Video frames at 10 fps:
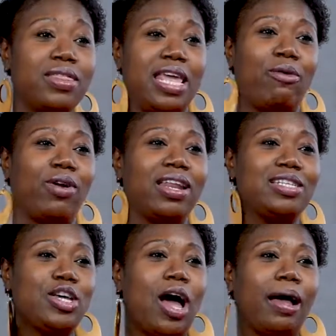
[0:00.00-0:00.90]
thing we're going to
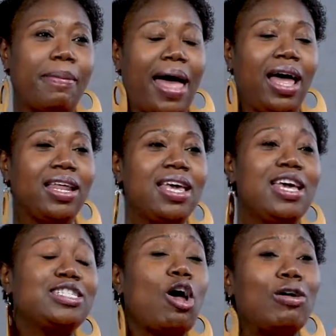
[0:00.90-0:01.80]
talk about
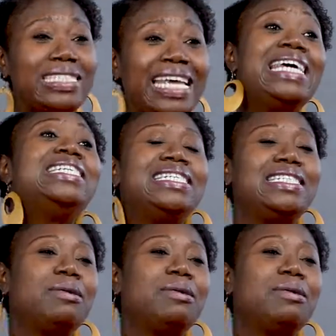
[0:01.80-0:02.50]
is called tending to